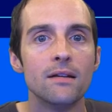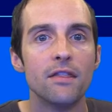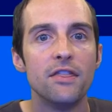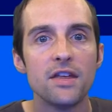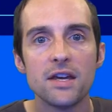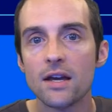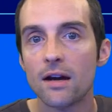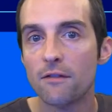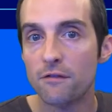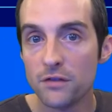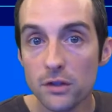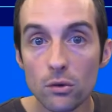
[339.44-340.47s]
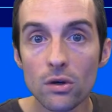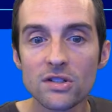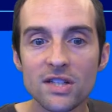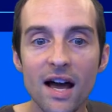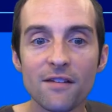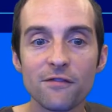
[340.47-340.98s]
the
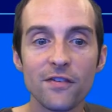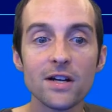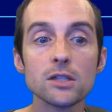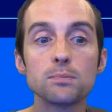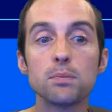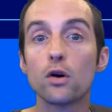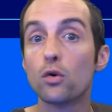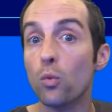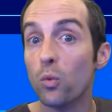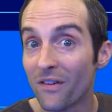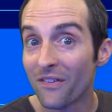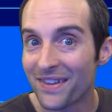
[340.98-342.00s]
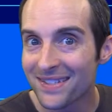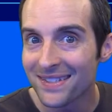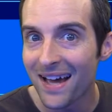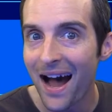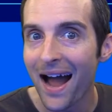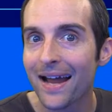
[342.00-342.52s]
viewers on Facebook will
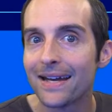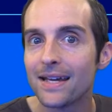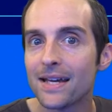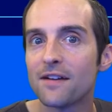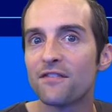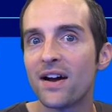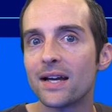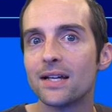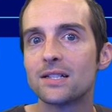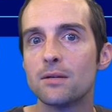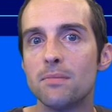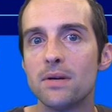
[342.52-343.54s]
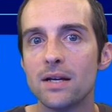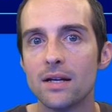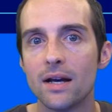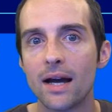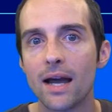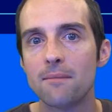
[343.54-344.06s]
decide if I get to
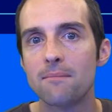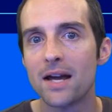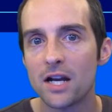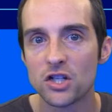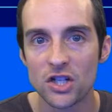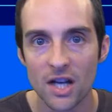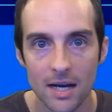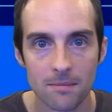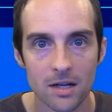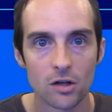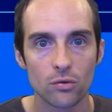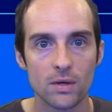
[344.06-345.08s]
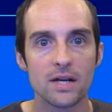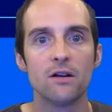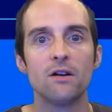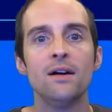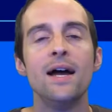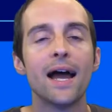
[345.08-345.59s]
be a managed gaming
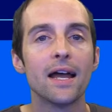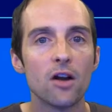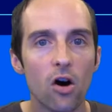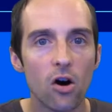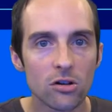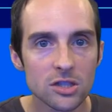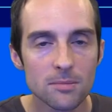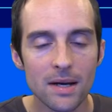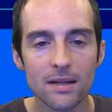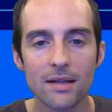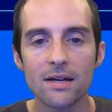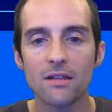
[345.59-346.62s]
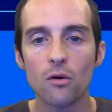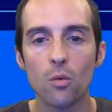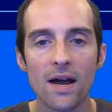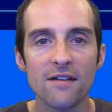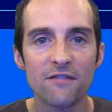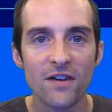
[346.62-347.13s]
creator. And ultimately, the
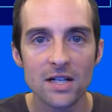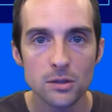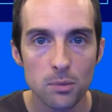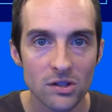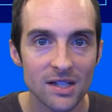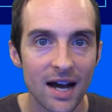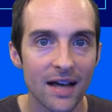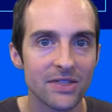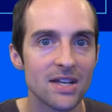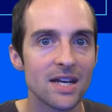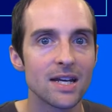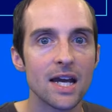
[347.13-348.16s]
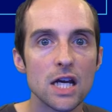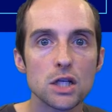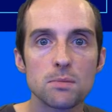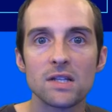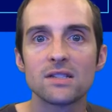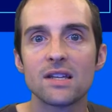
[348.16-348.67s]
way Facebook's got the
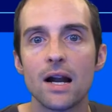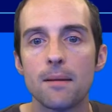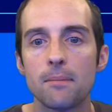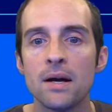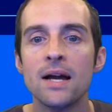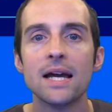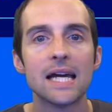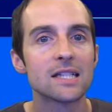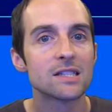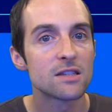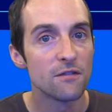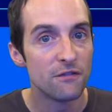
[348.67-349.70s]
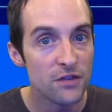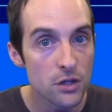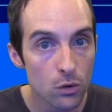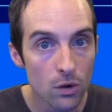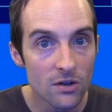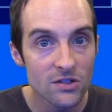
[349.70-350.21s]
engagement set up, it's the
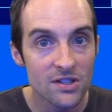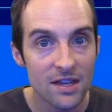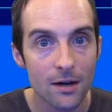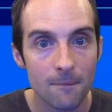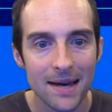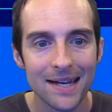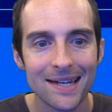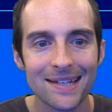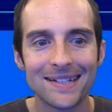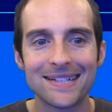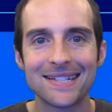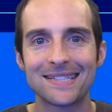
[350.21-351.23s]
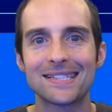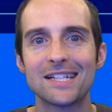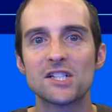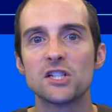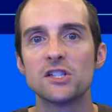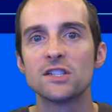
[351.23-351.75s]
viewers that are making the
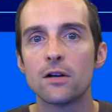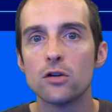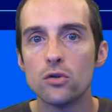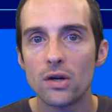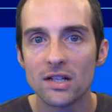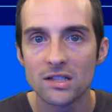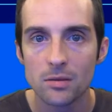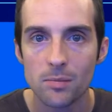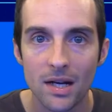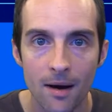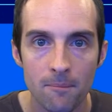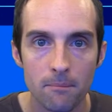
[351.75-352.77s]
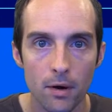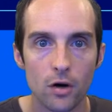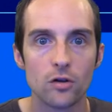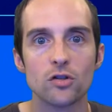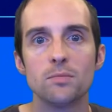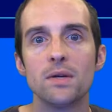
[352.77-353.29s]
decisions on who gets to become
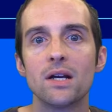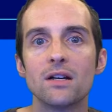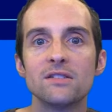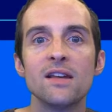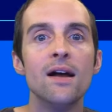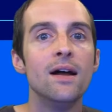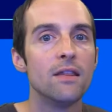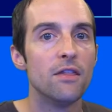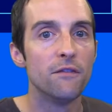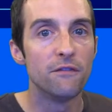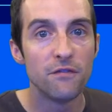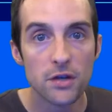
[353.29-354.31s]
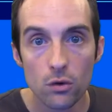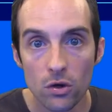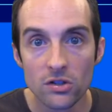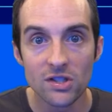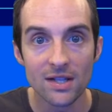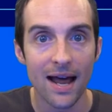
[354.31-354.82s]
partners, because the
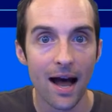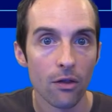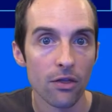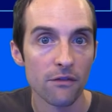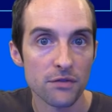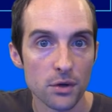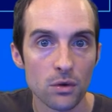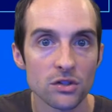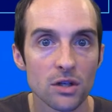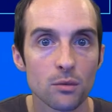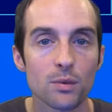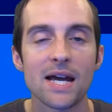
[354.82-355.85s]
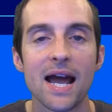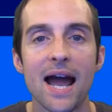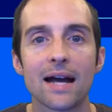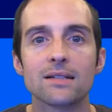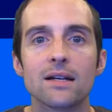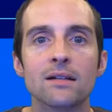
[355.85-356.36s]
viewers and how the viewers are
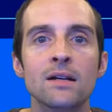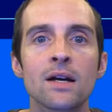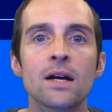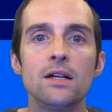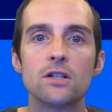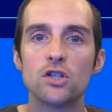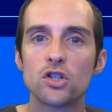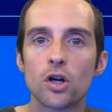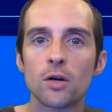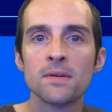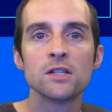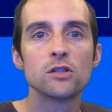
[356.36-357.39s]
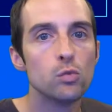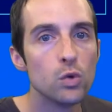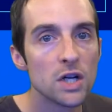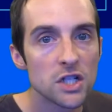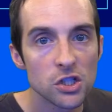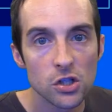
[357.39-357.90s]
reacting determines
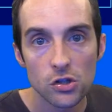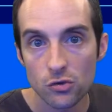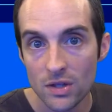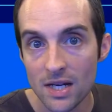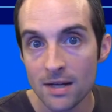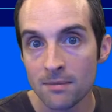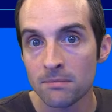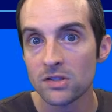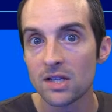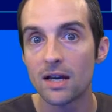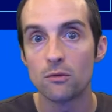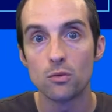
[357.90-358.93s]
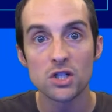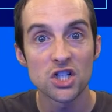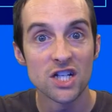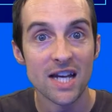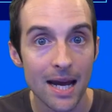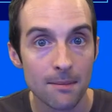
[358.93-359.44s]
which streams and
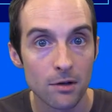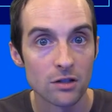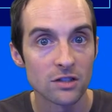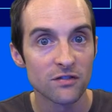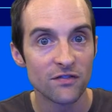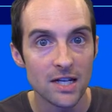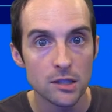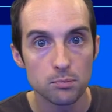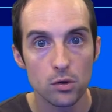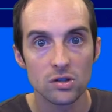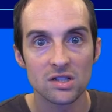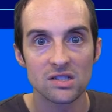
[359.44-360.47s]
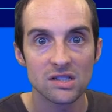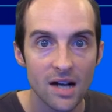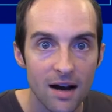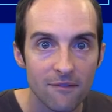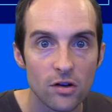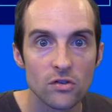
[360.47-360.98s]
which gamers Facebook
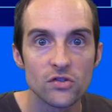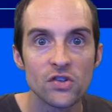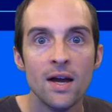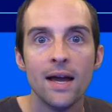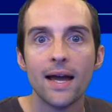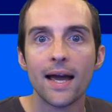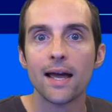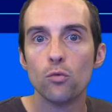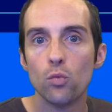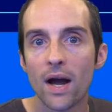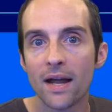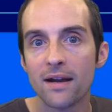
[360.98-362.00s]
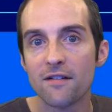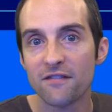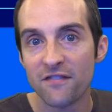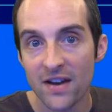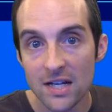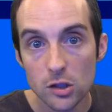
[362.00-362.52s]
discovers. And when
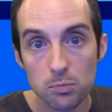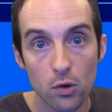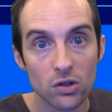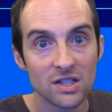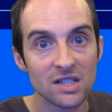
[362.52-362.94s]
Facebook